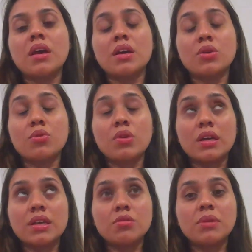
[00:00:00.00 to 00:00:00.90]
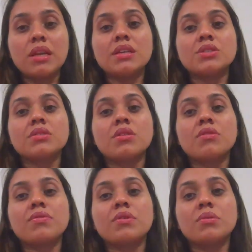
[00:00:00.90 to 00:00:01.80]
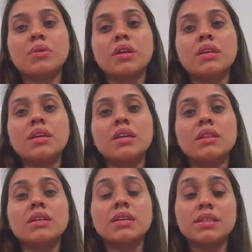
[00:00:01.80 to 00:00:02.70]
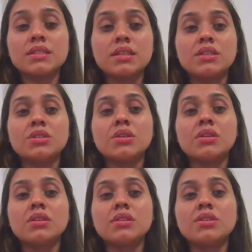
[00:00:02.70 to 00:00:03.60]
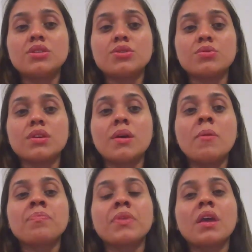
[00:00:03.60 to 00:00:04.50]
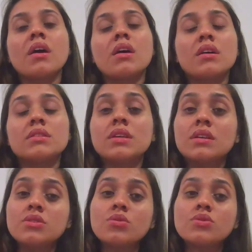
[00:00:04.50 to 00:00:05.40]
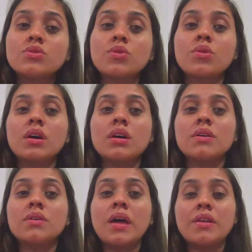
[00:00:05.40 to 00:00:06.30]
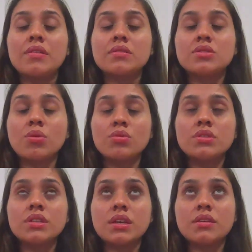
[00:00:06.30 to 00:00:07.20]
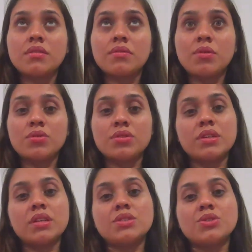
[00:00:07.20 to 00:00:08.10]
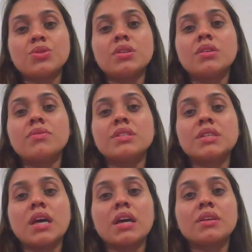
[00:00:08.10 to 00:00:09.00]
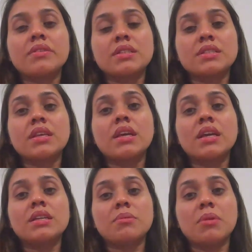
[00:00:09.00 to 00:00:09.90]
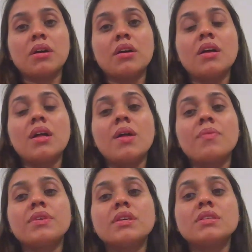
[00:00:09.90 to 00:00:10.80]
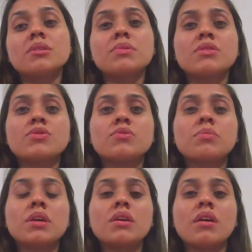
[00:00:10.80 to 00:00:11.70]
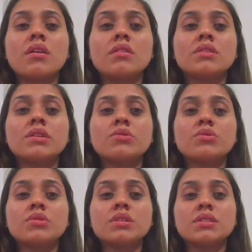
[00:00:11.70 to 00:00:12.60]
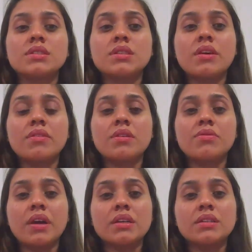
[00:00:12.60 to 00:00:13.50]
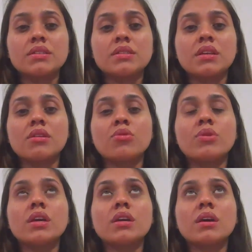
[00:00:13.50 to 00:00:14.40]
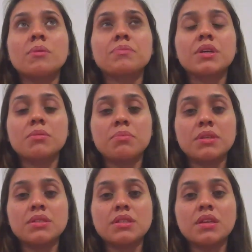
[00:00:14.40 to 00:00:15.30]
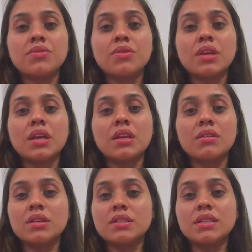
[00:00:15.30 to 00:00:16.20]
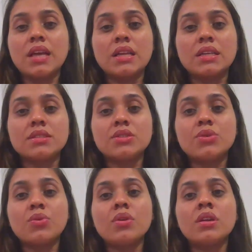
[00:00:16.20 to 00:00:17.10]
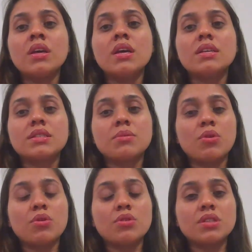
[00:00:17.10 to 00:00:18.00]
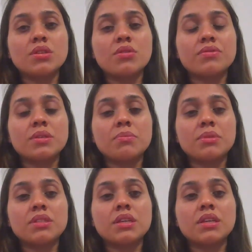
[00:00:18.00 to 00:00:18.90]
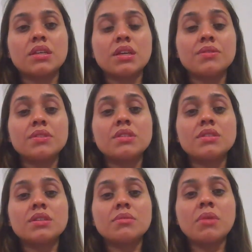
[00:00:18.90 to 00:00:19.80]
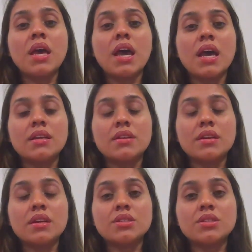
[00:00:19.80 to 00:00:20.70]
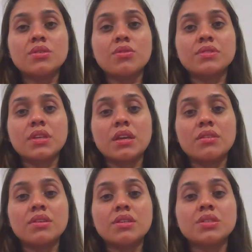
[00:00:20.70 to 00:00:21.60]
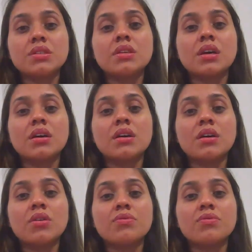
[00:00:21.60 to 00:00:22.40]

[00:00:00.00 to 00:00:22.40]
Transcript: accumulation of fluid in the interstitial tissues. There is also salt and water retention, which aggravates the edema. This appears to be due to the several factors, including compensatory increase in aldosterone, stimulation of sympathetic nervous system, and a reduction of secretion of